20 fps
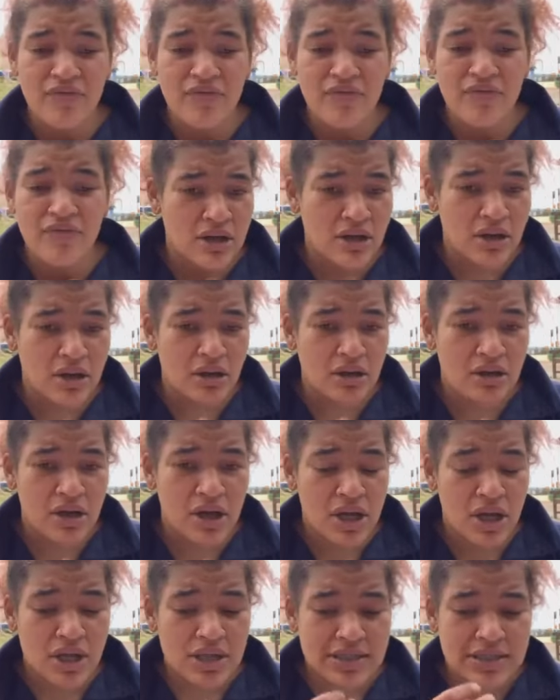be in a
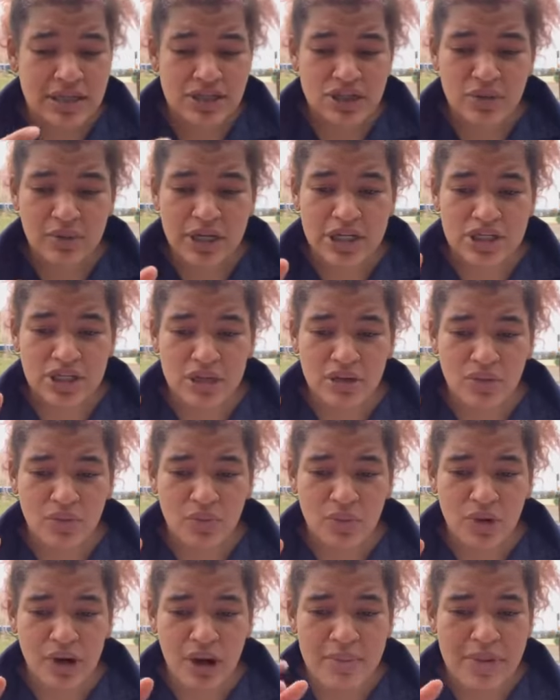situation
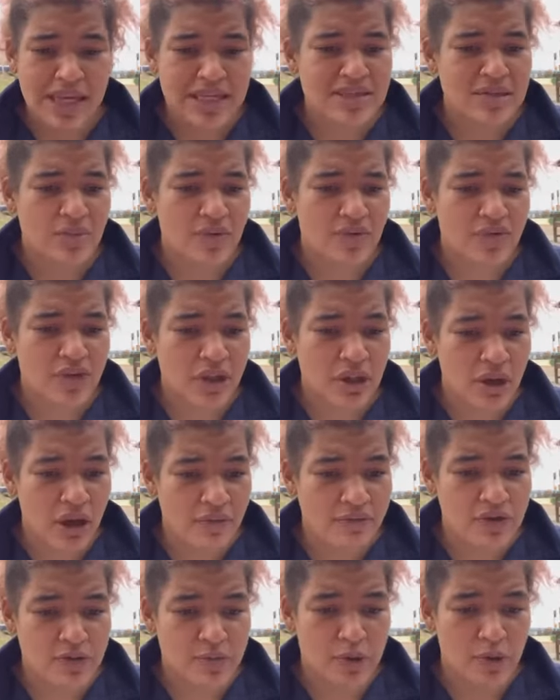where I make someone feel
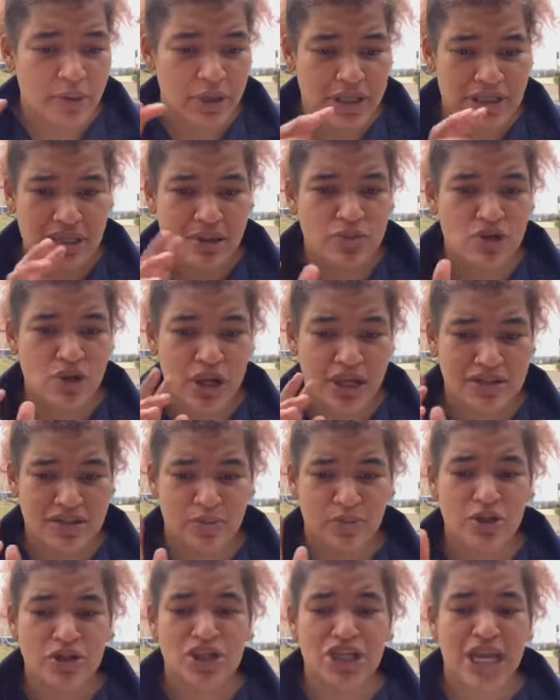uncomfortable because I'm trying to
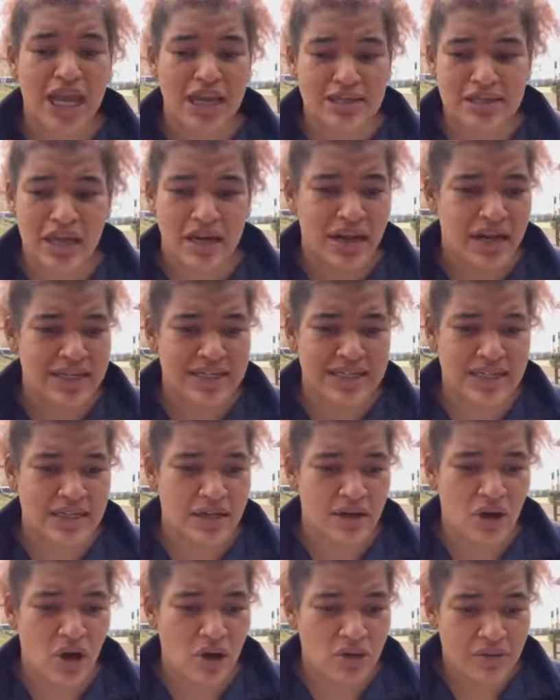project an
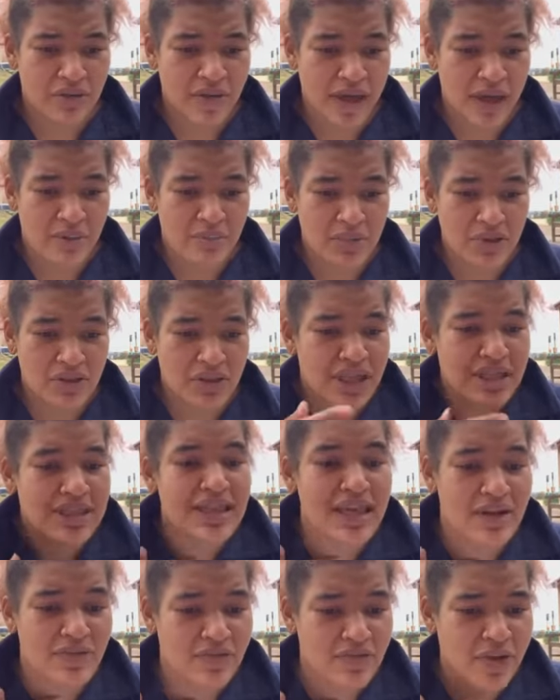idea on them that
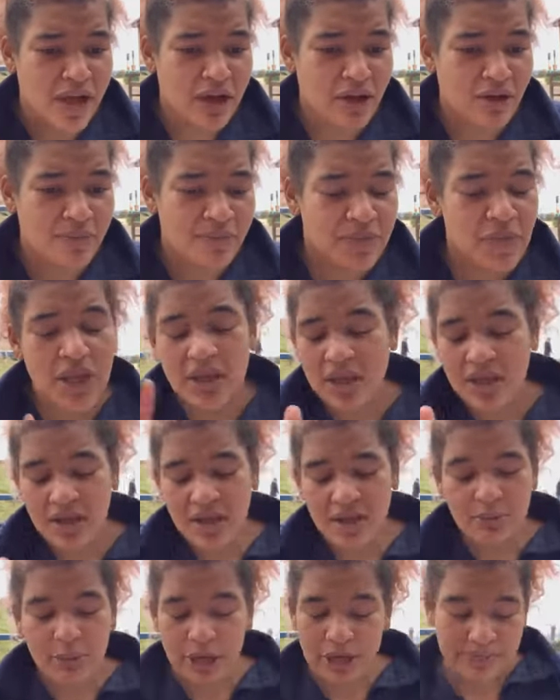they've felt.
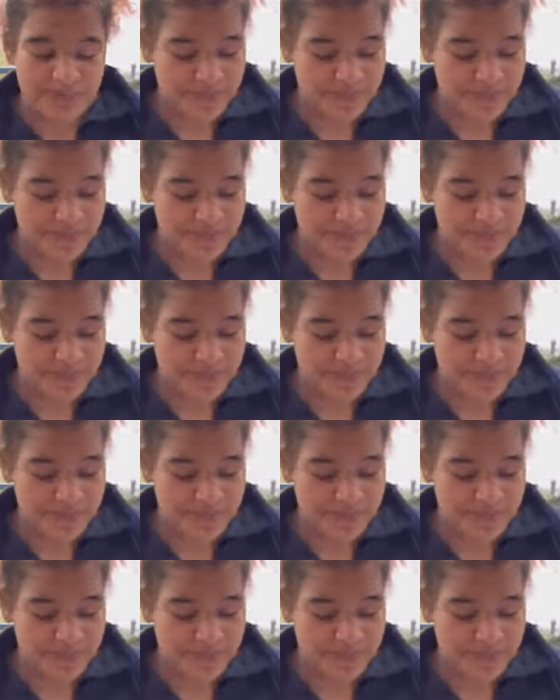But